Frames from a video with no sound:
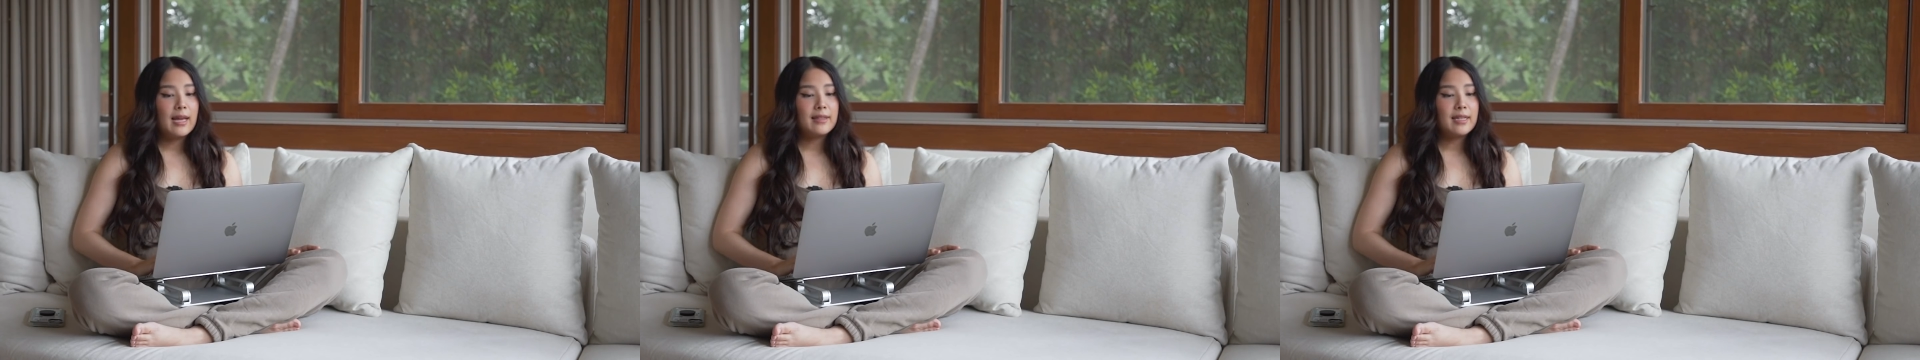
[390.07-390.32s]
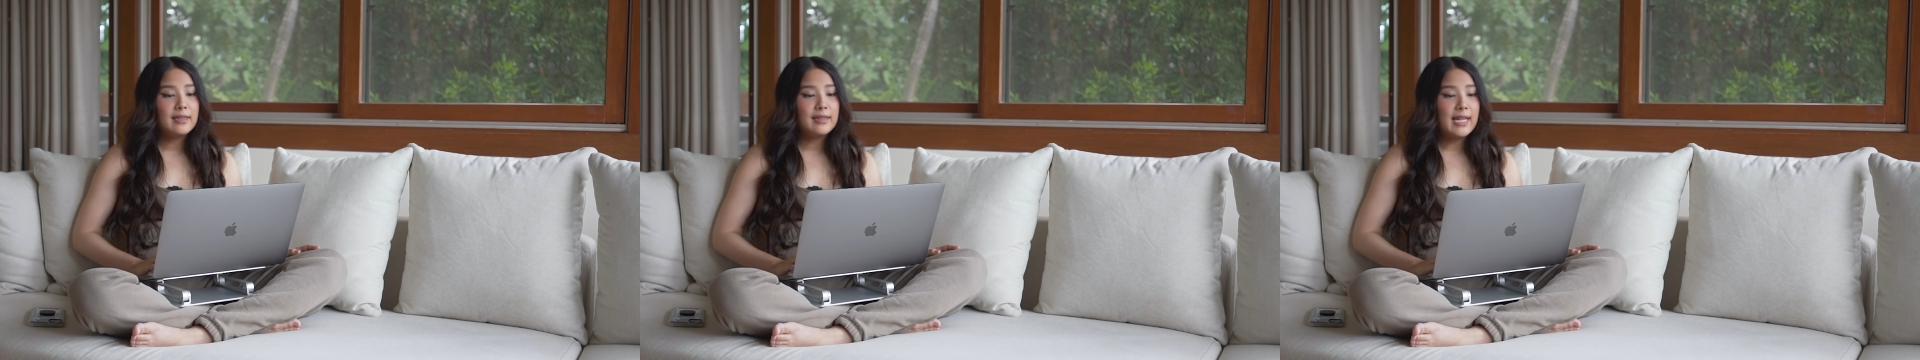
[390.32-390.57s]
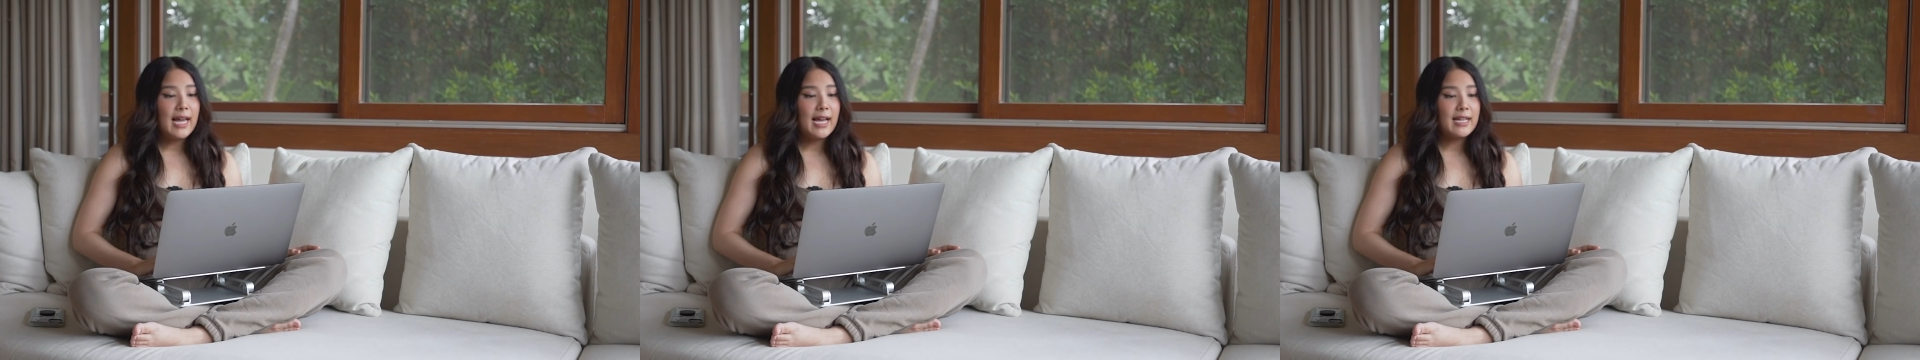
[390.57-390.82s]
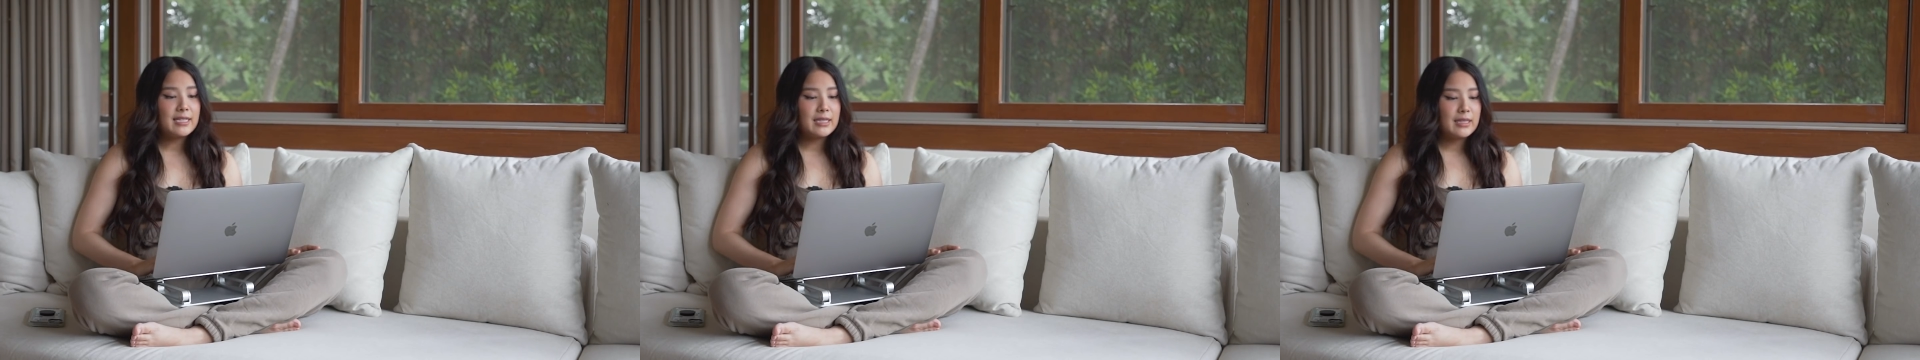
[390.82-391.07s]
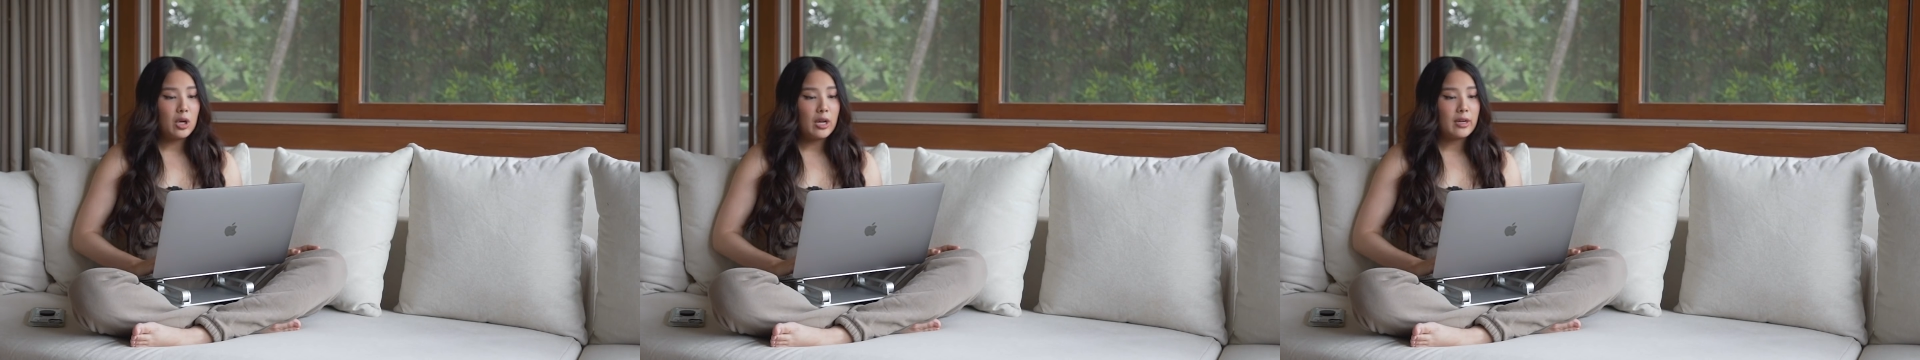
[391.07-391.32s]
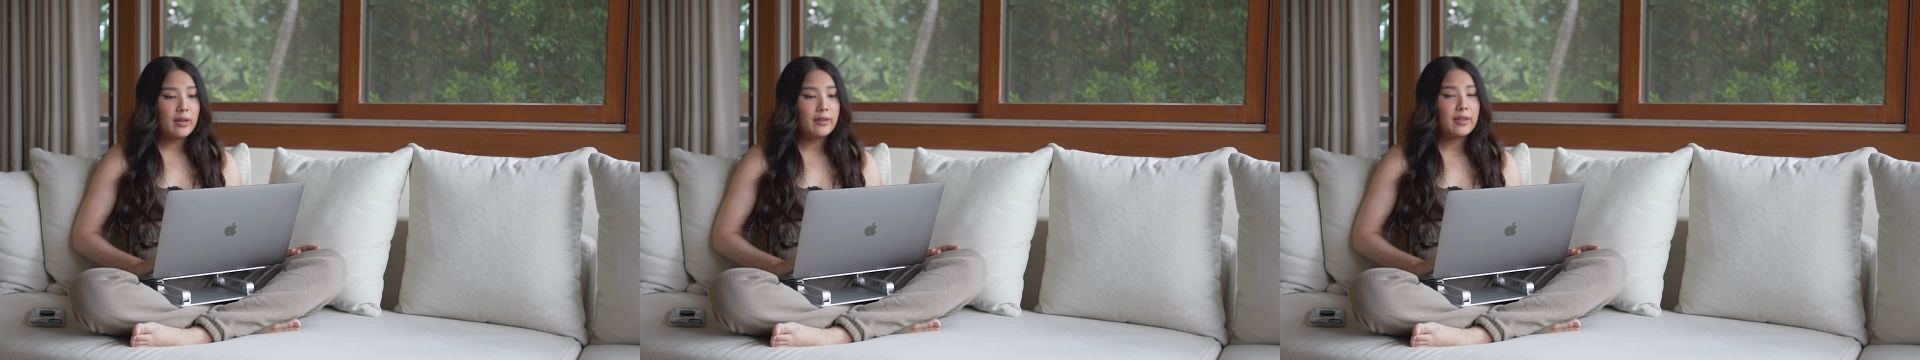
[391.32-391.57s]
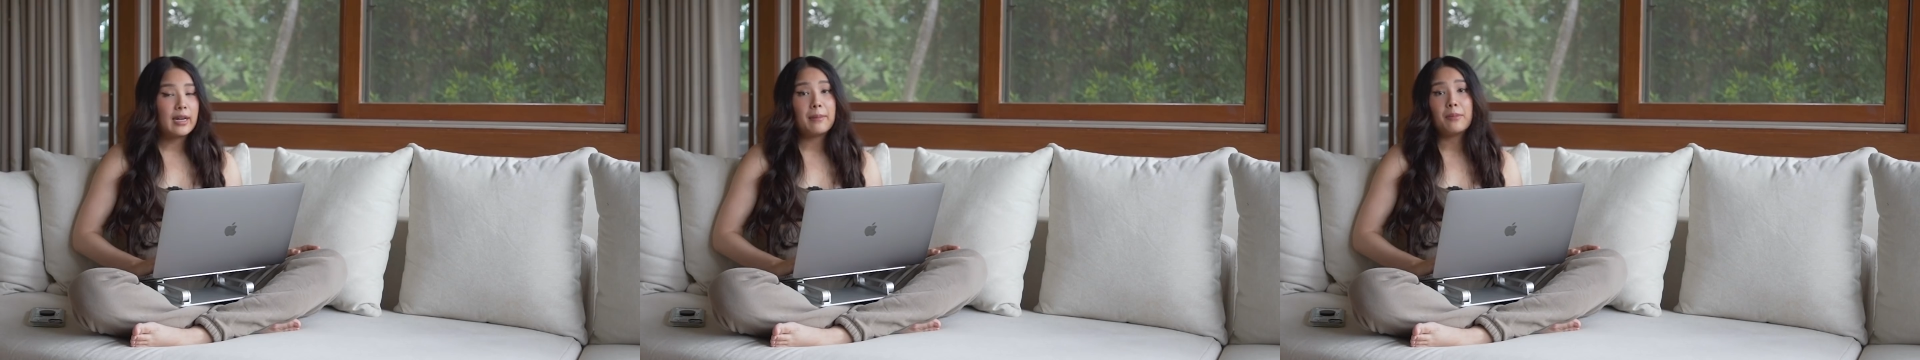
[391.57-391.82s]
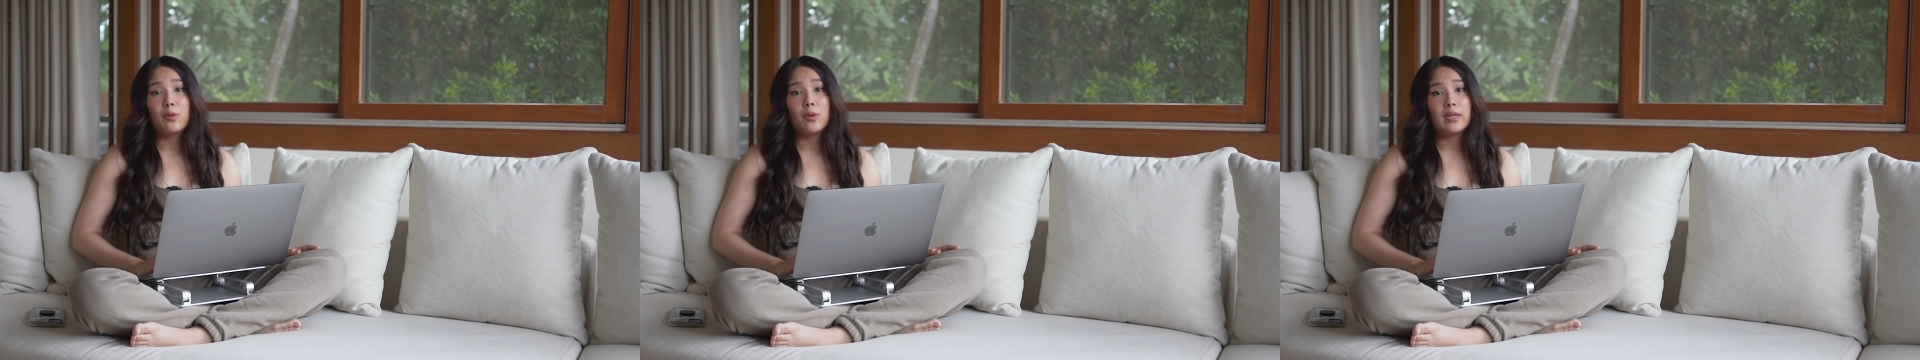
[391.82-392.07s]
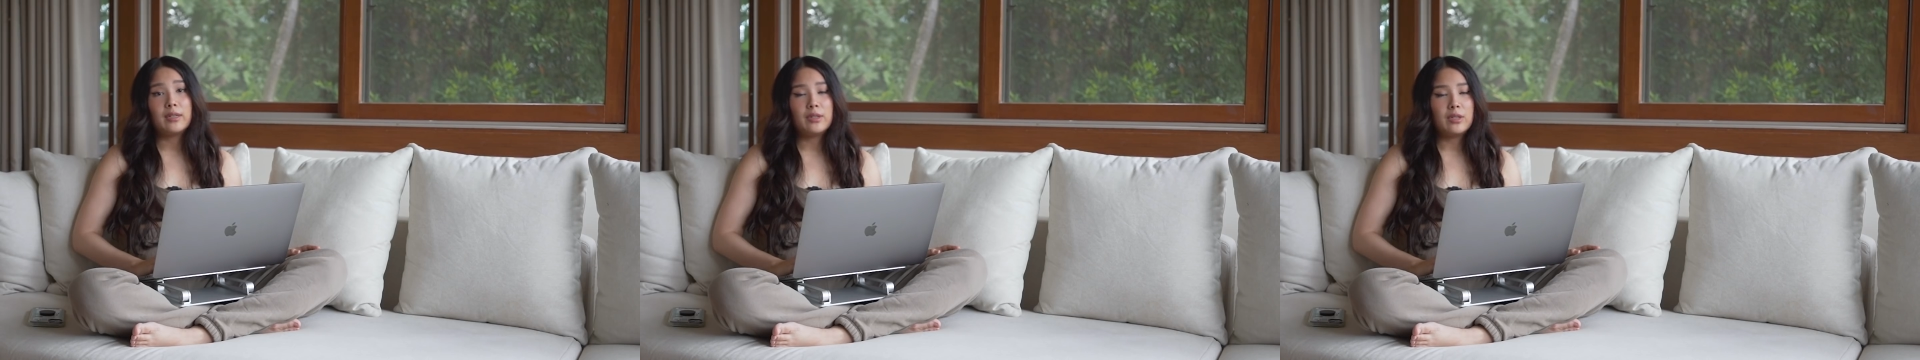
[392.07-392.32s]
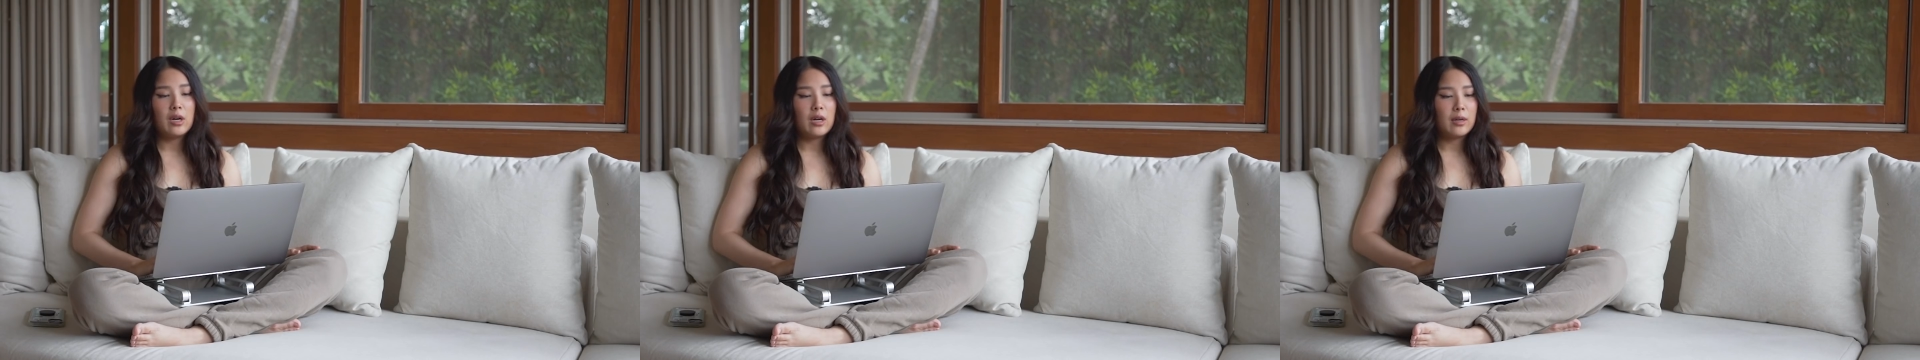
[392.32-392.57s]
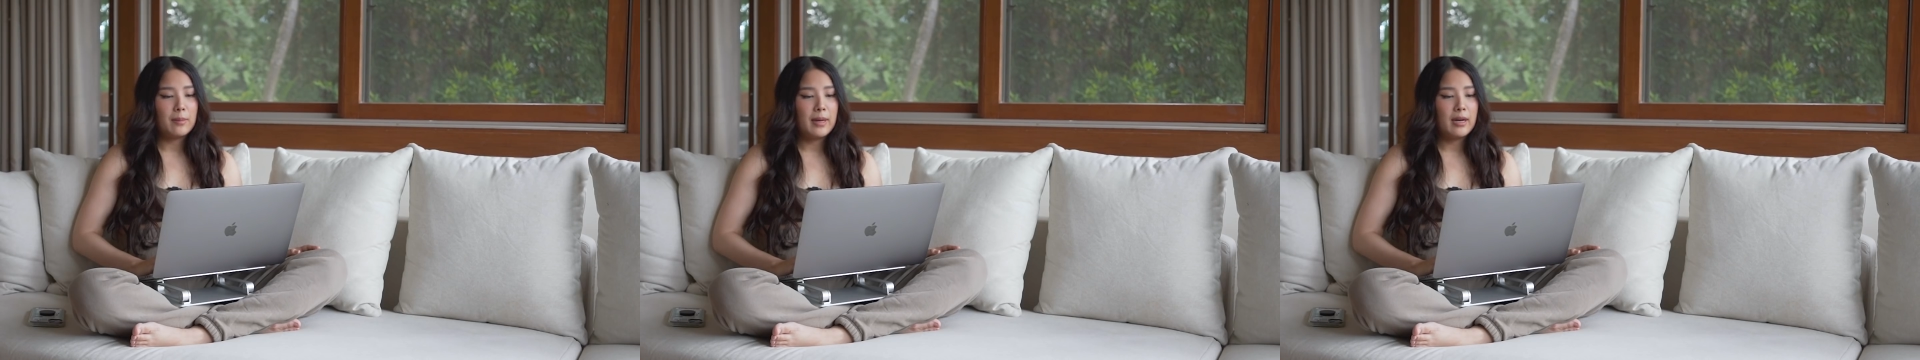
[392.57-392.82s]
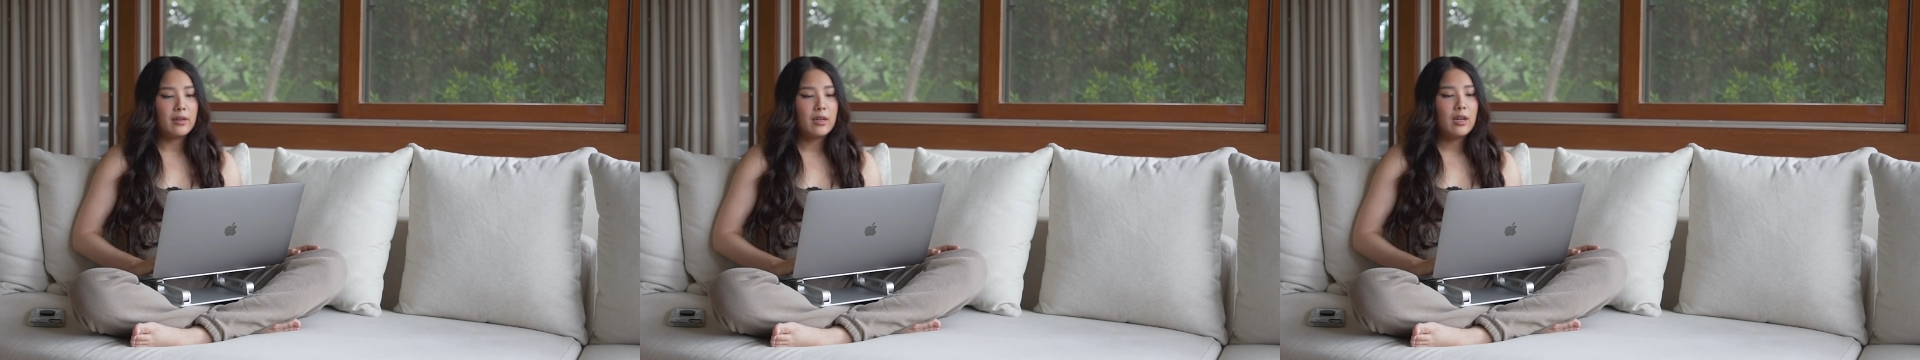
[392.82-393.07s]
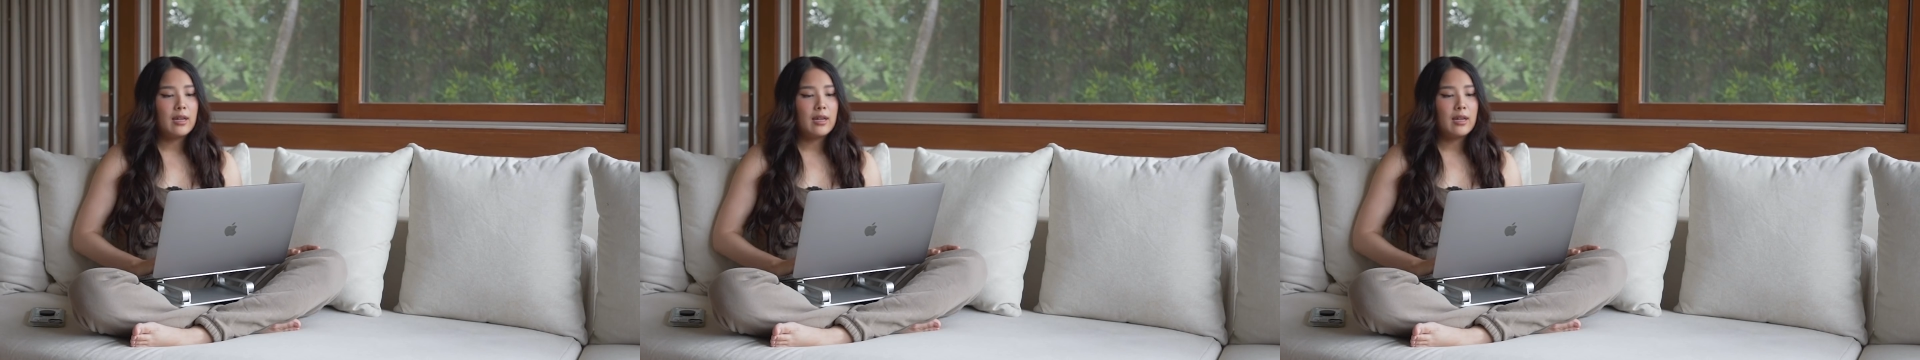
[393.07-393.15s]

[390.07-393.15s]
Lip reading: And the last product that I'm going to talk about